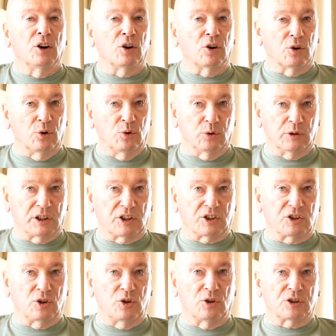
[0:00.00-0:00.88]
Her
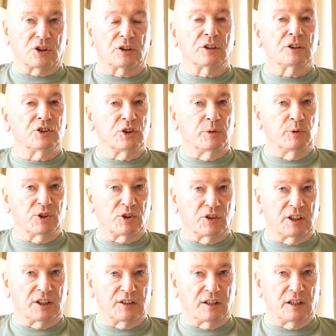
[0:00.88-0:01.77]
oldest daughter, she was
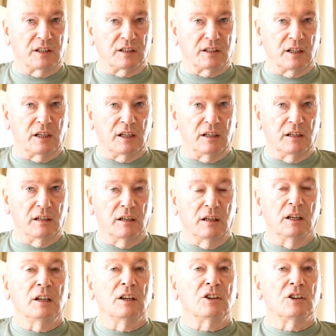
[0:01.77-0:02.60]
only 16,